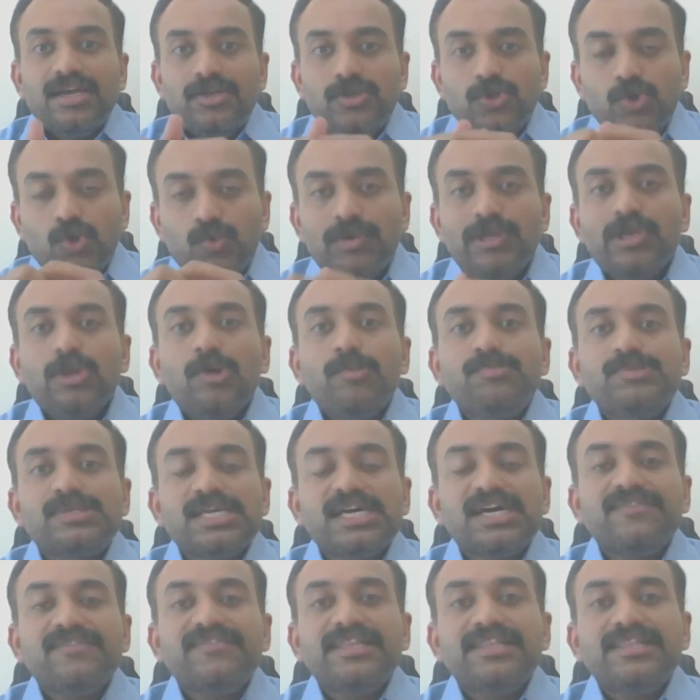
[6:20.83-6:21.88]
You will
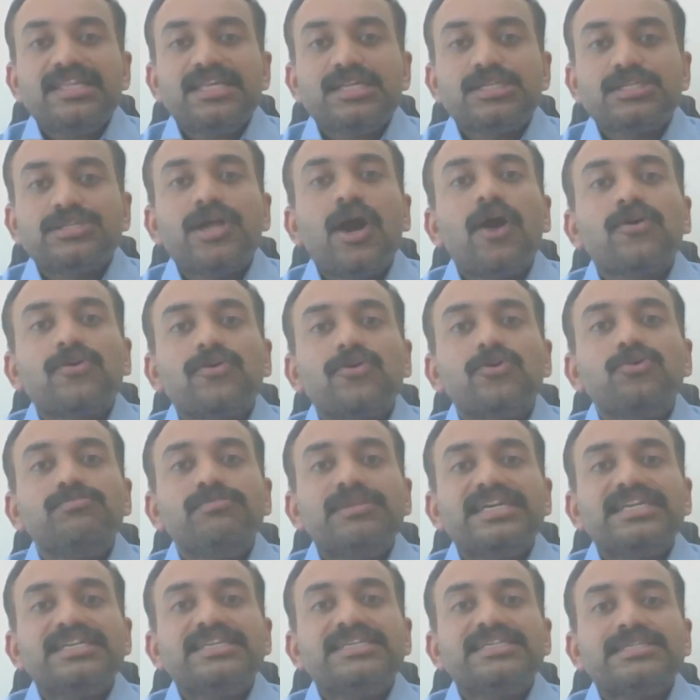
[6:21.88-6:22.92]
observe in this
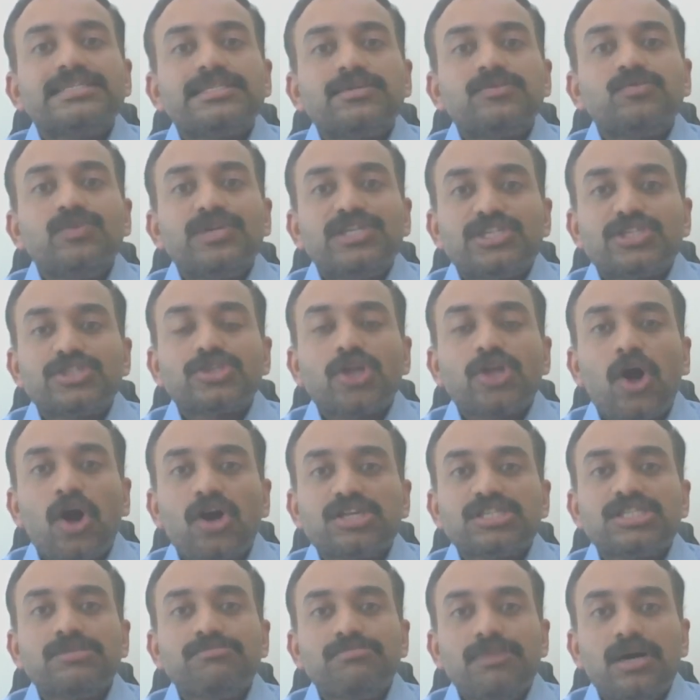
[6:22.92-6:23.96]
document which
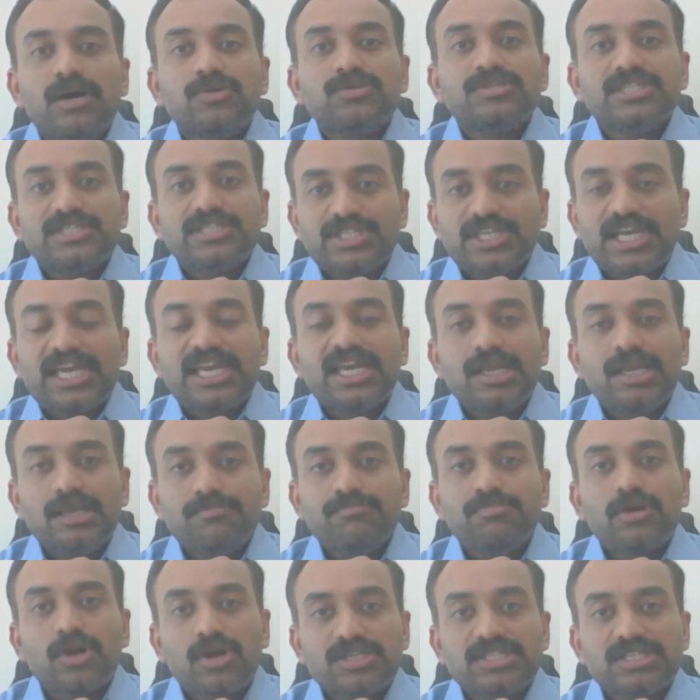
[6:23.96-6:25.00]
talks about the
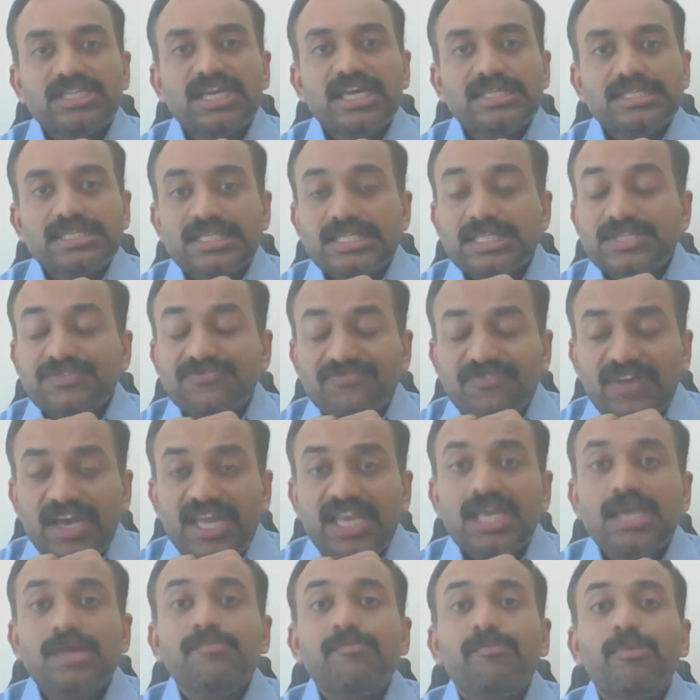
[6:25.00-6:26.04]
check-in process, it's
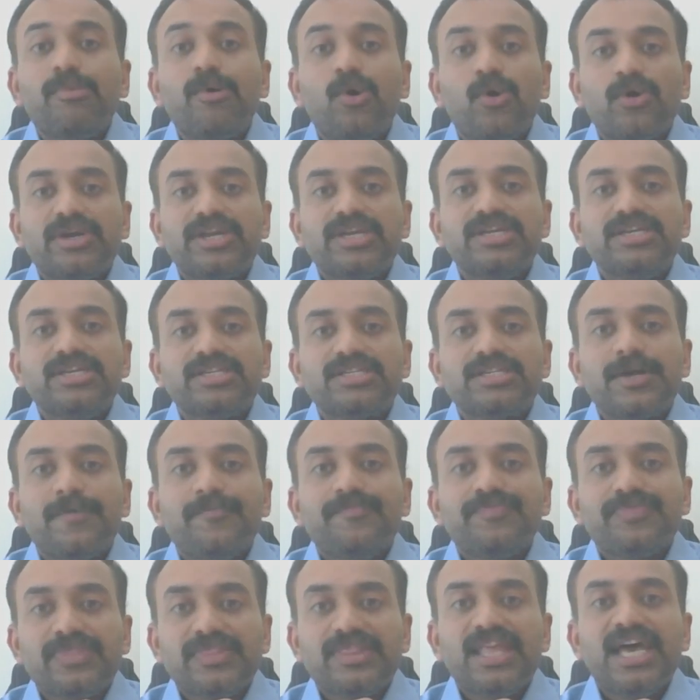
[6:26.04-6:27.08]
very important
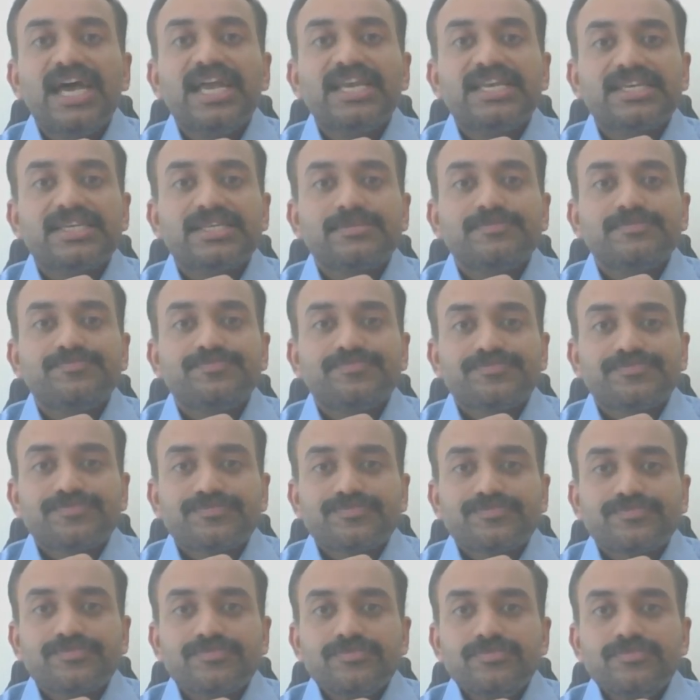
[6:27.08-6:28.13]
that
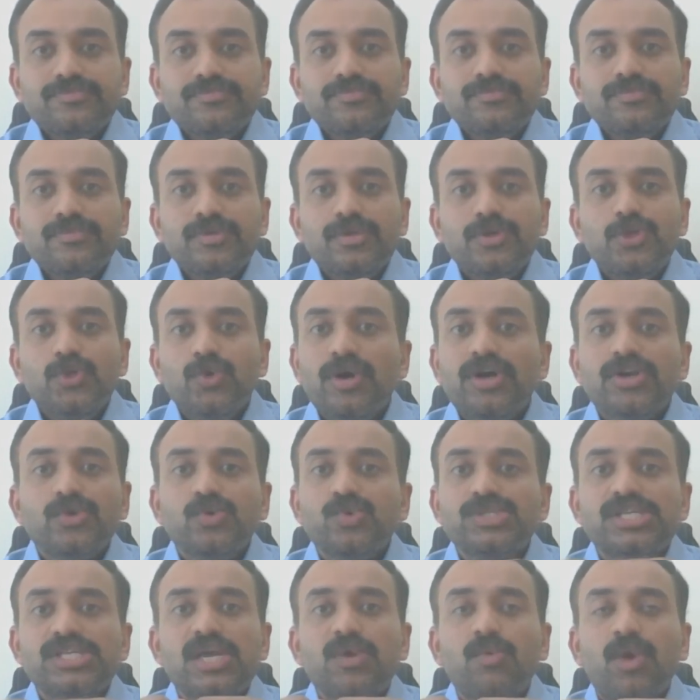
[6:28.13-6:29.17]
you are
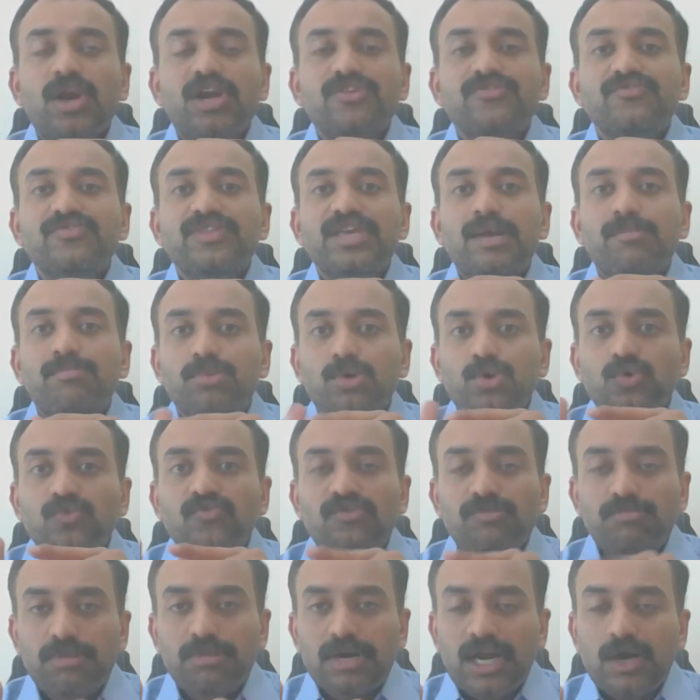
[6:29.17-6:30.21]
using one of the
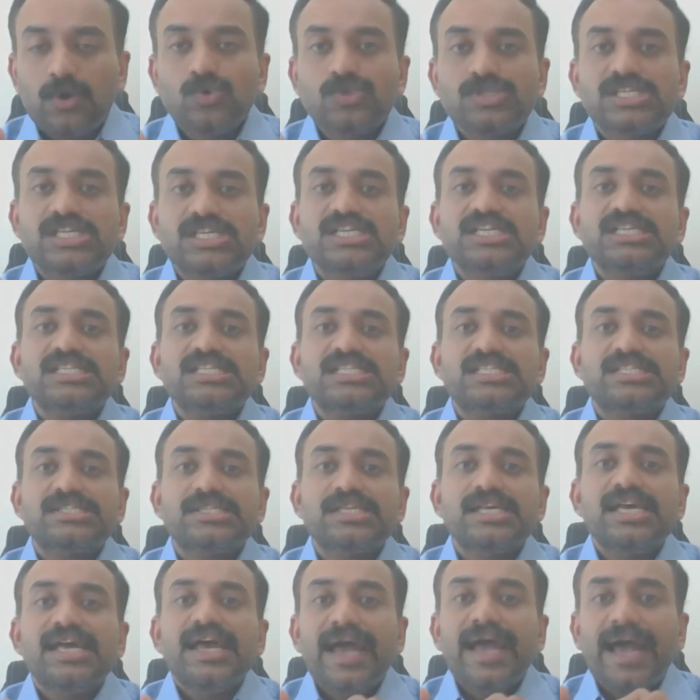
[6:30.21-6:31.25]
approved
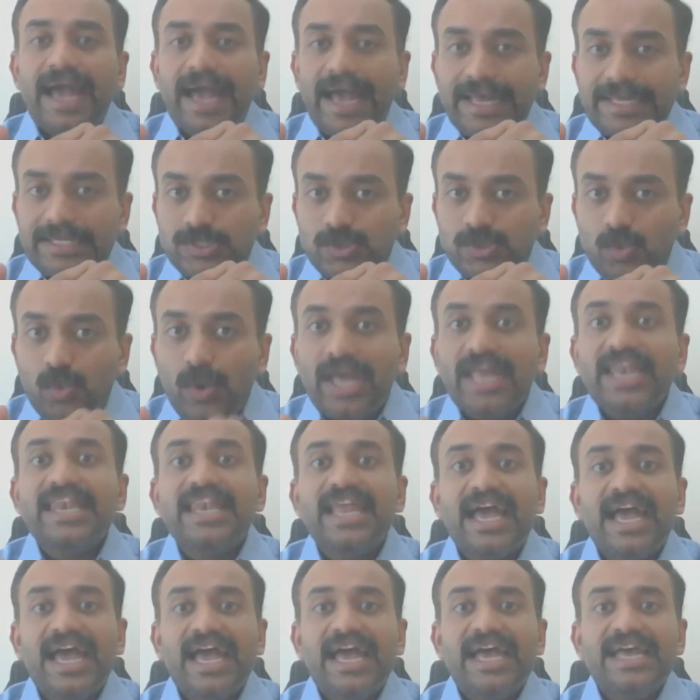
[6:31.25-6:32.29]
browsers as
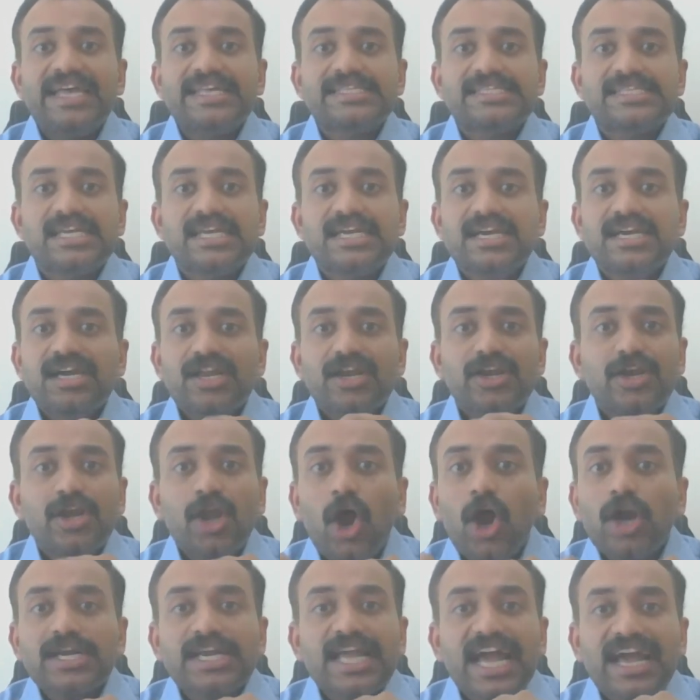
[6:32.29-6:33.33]
well as
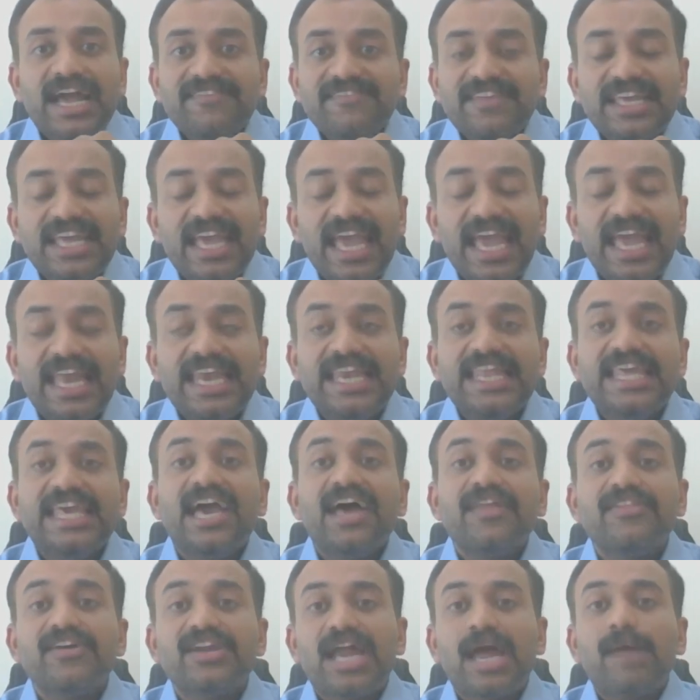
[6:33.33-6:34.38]
not having any
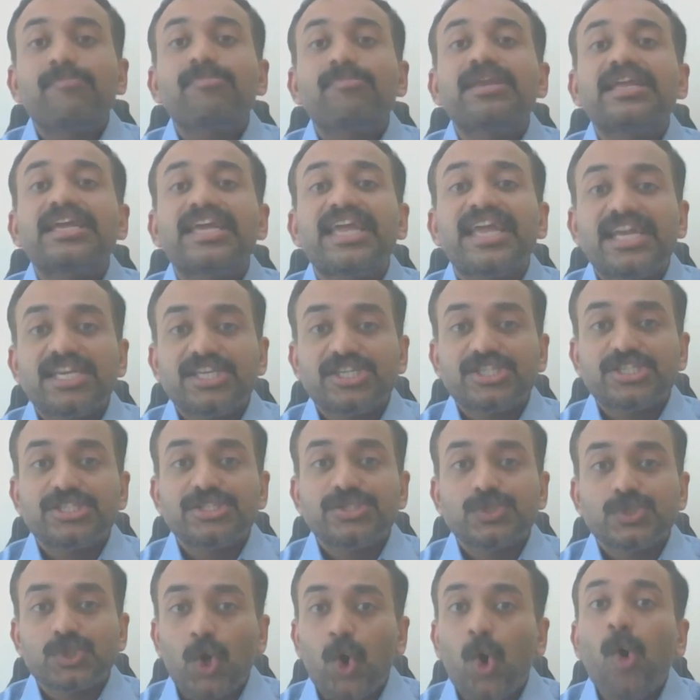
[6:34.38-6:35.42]
other
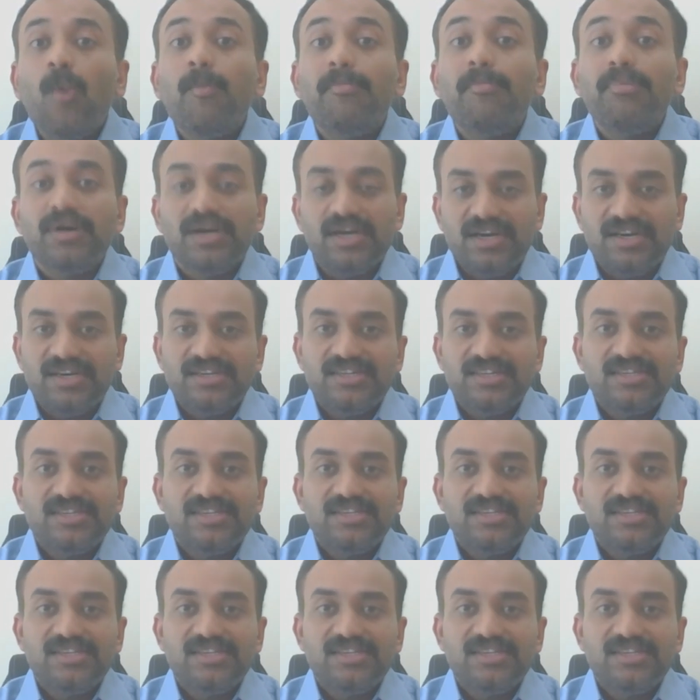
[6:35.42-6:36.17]
applications open